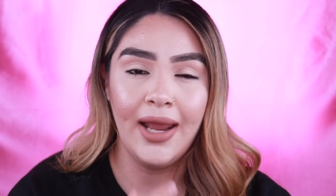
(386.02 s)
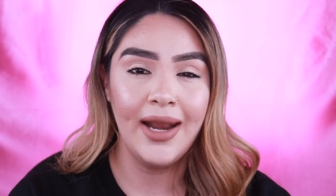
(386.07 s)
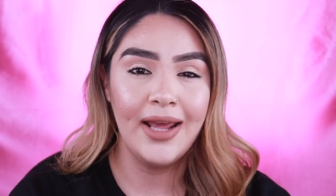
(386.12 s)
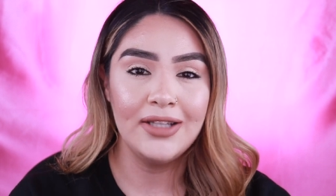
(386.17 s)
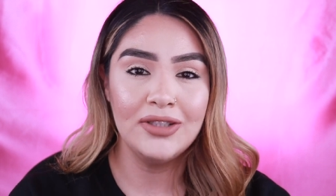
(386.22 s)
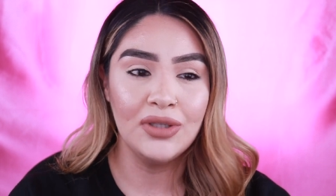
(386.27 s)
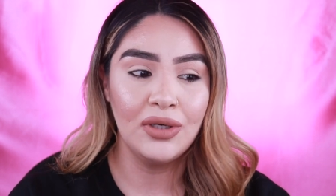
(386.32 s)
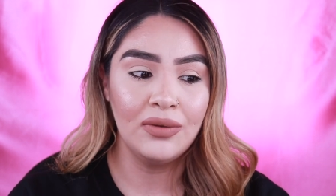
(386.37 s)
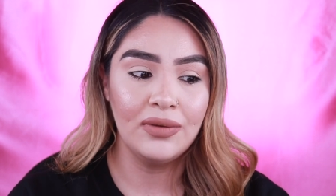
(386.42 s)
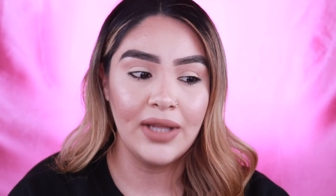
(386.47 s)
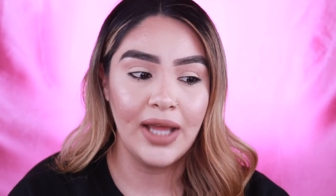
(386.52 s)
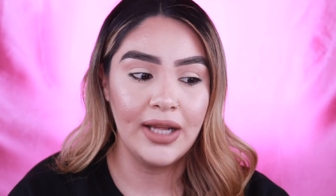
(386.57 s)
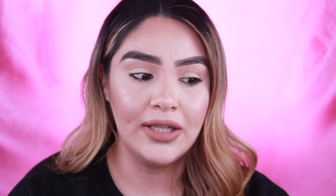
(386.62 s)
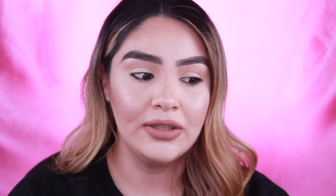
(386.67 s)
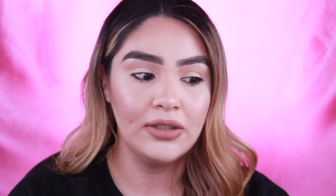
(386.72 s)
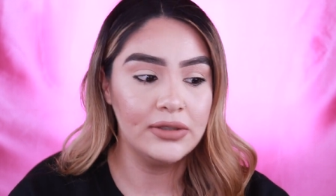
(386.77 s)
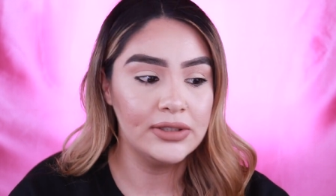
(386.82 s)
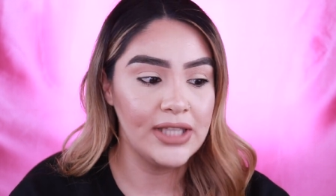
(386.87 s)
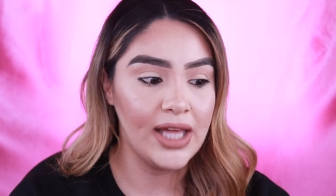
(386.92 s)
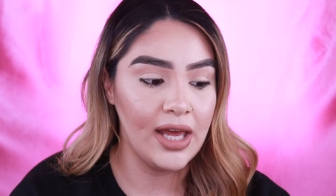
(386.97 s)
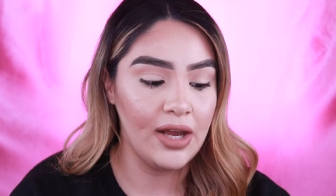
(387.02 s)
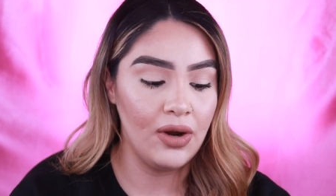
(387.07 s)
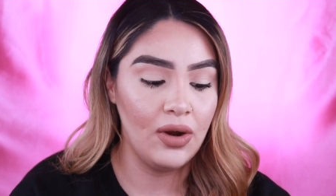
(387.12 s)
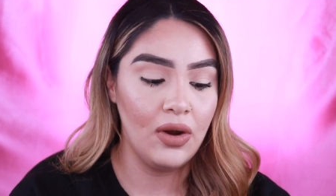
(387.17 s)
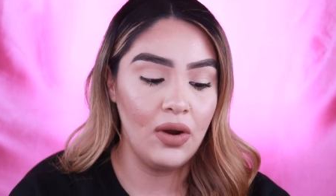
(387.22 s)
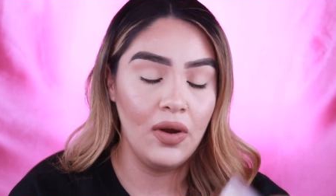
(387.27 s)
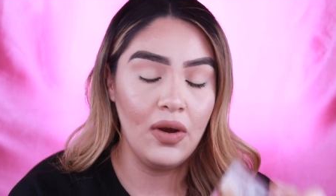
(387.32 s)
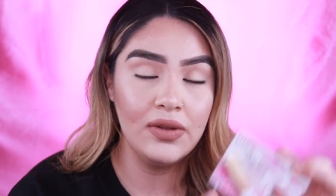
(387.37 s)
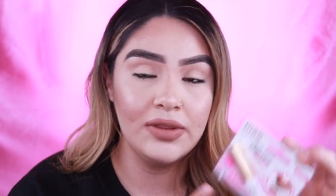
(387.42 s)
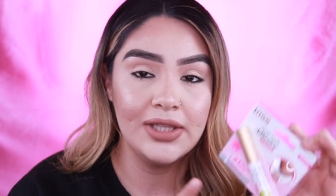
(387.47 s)
And I don't like those at
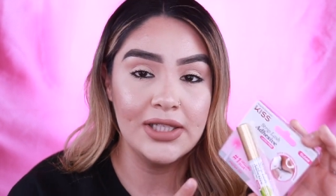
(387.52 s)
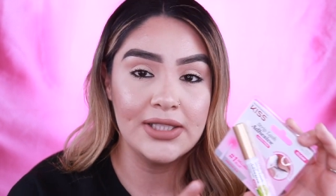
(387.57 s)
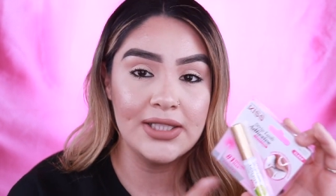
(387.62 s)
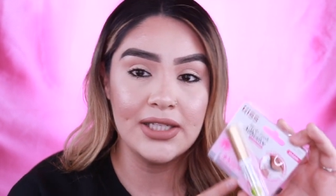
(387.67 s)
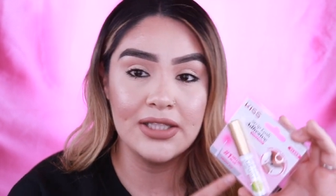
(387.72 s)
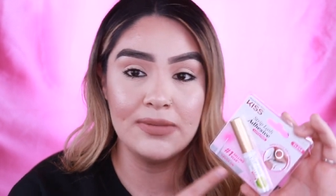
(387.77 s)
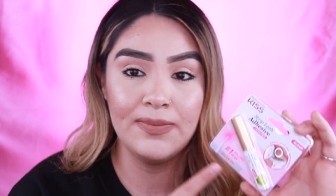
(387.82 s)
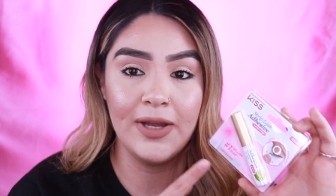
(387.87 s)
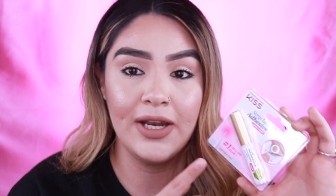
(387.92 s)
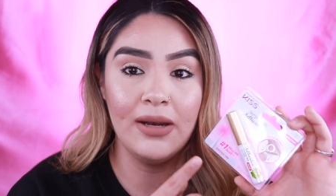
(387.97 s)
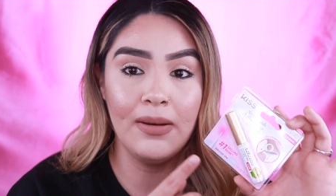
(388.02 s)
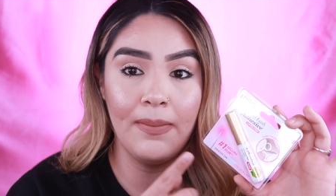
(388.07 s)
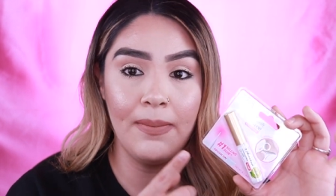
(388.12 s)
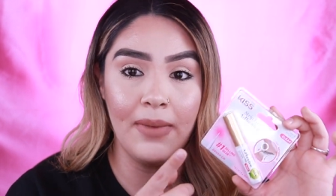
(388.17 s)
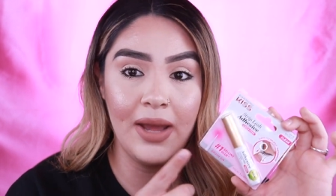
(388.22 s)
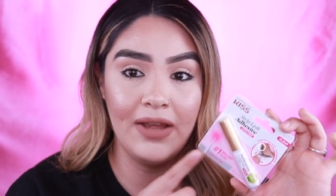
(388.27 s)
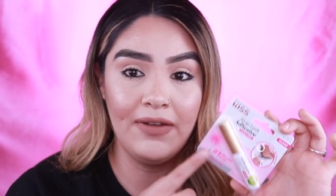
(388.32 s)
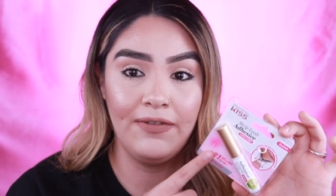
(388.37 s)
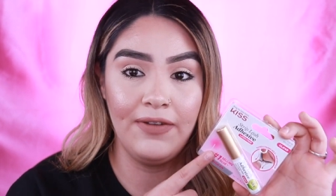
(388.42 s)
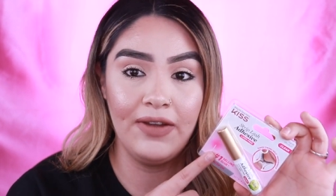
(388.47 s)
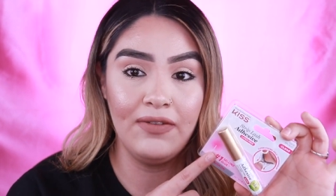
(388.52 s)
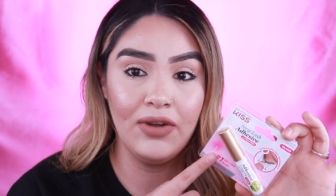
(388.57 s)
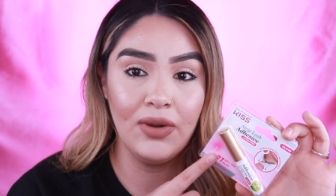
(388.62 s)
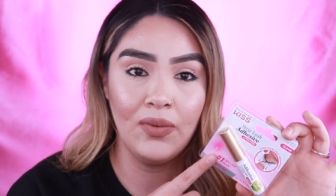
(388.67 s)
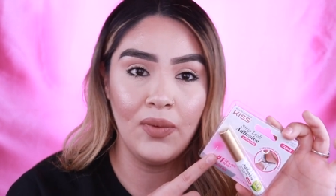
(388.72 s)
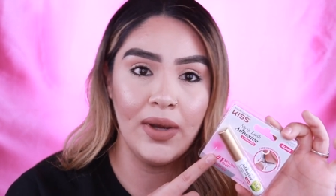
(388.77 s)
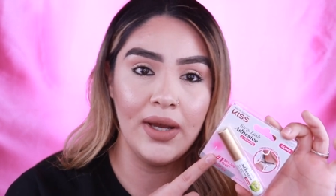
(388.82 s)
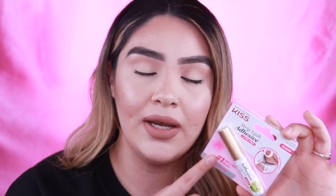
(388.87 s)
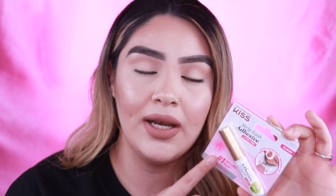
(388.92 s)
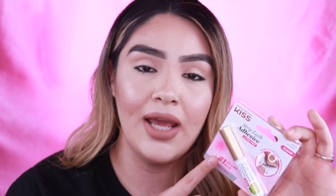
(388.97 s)
all. This has been my favorite
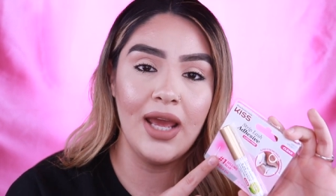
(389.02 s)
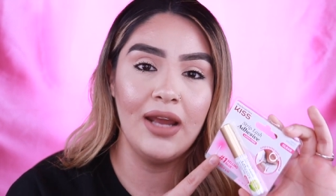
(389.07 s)
one.